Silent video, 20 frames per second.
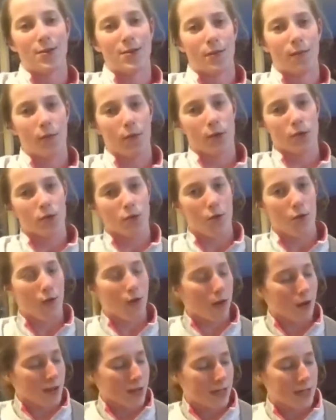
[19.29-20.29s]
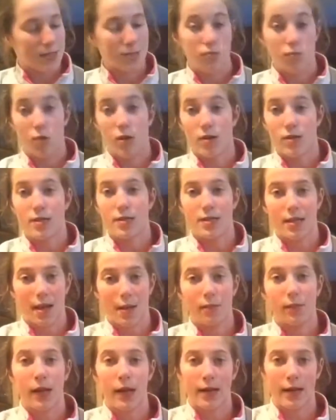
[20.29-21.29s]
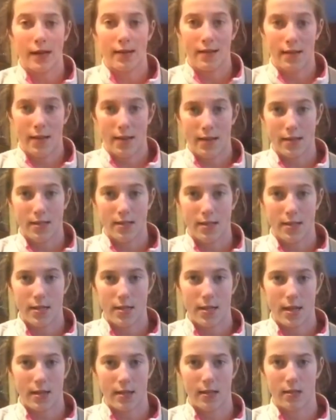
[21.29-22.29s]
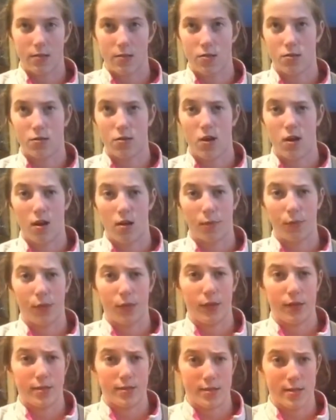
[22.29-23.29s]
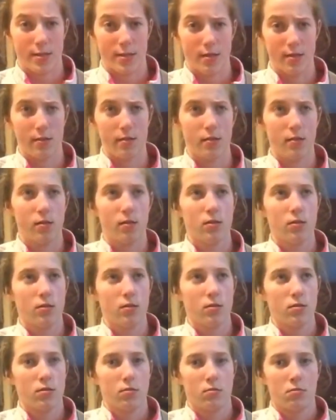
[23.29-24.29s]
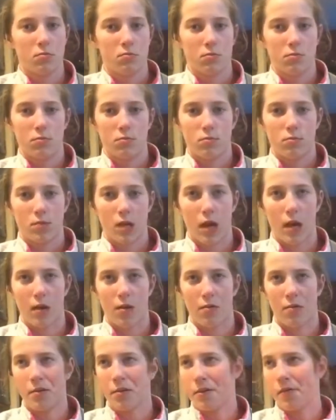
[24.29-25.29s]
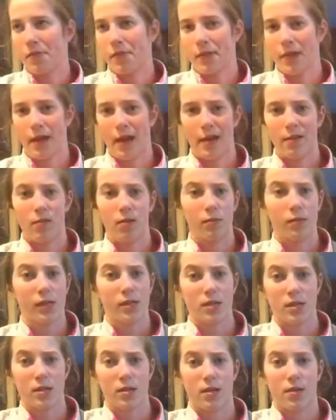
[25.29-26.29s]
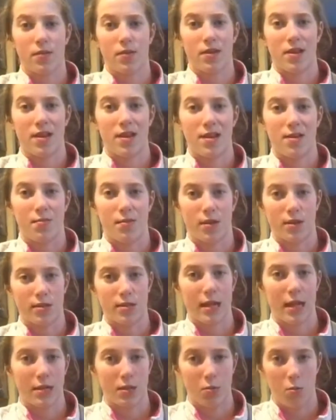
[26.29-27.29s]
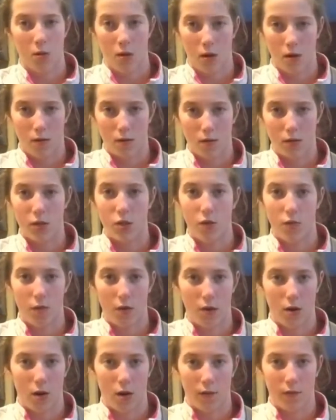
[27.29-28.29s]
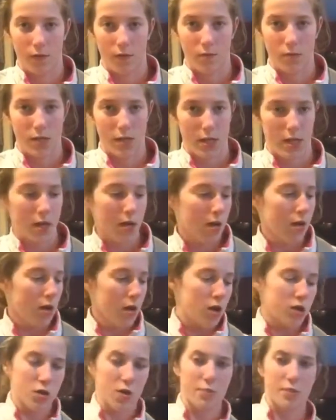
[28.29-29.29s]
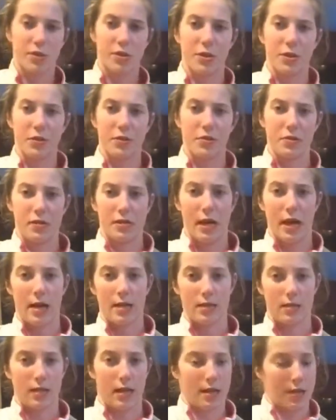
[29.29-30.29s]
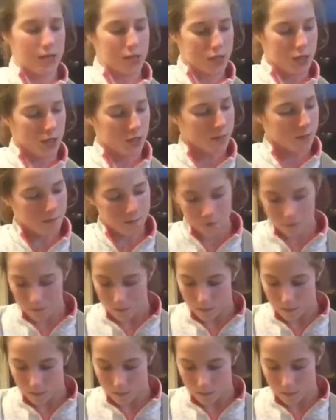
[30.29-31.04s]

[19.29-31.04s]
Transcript: The first chord, I'm playing it in the key of C. I think the song plays it. In a different key. I know it plays it in a different key, but it's not too far off from C. So I'm just going to use that. It's a lot easier.